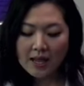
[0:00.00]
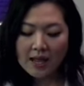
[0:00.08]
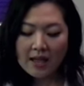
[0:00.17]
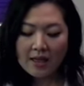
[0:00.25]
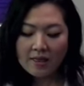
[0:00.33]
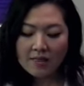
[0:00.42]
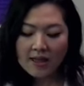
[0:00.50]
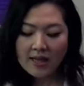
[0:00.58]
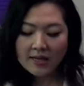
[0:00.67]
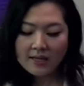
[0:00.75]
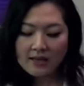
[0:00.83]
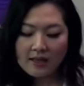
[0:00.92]
and
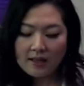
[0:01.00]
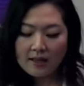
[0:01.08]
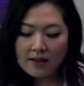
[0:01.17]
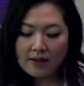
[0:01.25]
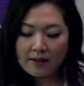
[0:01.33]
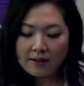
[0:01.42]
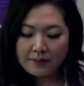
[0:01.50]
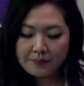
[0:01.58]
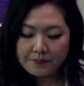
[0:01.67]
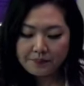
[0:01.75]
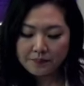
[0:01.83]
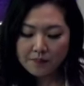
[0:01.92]
that
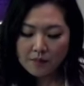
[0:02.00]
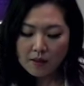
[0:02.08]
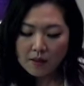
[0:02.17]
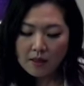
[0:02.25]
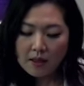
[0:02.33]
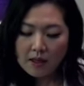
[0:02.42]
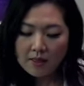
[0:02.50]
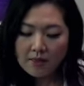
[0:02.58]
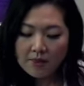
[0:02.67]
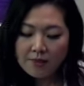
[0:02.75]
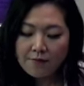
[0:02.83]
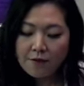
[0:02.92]
um, and
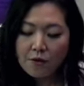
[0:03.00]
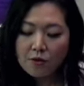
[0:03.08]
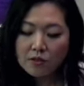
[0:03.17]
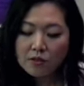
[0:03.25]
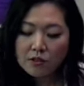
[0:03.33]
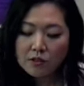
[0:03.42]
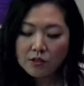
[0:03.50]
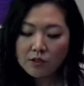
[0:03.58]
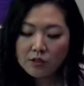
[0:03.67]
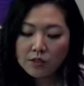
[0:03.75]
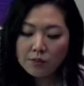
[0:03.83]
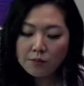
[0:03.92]
that the focus
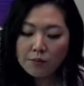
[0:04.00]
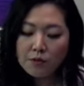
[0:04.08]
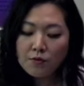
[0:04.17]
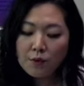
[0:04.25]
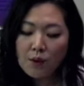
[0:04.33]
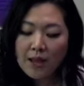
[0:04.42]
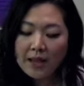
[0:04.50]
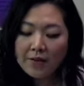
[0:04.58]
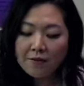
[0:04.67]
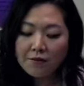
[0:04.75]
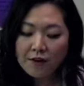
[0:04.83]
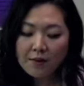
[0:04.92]
could move away
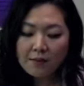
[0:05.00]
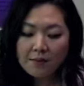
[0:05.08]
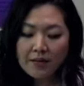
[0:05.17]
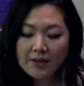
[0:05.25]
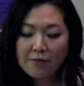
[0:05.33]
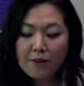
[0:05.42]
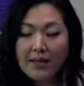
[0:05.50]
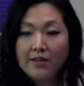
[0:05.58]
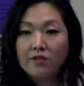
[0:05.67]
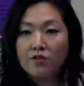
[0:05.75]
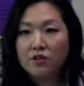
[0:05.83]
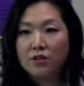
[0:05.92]
from kind of
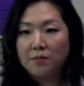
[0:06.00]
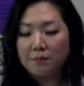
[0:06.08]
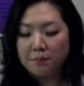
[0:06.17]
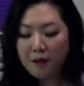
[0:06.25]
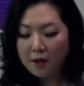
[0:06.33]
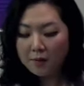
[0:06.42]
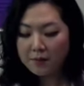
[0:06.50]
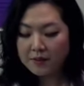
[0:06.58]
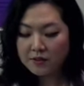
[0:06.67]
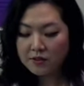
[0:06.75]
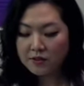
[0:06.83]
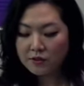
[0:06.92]
mainstream
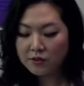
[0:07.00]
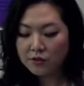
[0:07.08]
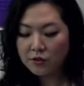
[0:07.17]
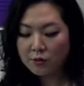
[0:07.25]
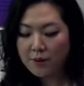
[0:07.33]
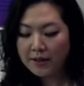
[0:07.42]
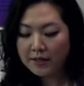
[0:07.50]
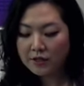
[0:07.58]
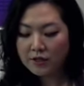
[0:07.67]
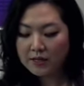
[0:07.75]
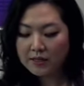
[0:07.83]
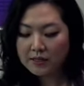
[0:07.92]
blockbusters or
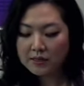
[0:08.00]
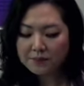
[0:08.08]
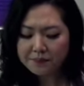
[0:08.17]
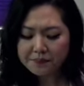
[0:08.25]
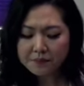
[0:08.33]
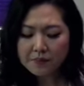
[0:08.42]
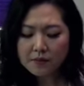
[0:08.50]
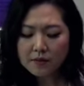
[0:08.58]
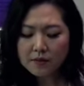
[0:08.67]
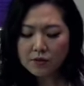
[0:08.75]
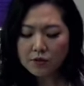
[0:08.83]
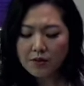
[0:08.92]
megatrends,
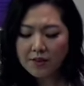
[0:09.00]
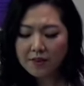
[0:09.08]
so that